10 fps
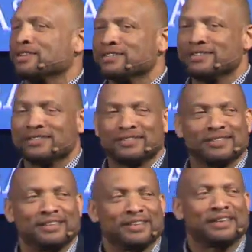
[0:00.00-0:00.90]

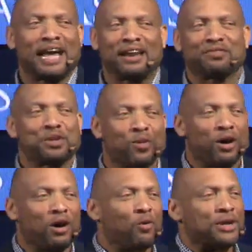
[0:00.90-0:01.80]
A lot of you
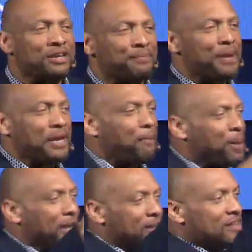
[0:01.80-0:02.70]
all wouldn't have been the
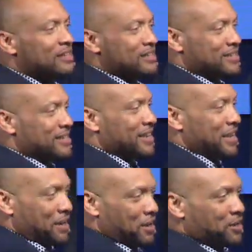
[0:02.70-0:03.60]
picking
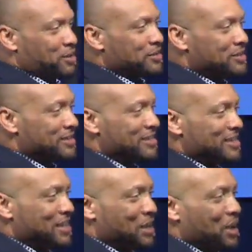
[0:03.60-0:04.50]
in the litter.
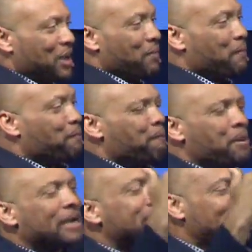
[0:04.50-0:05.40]
But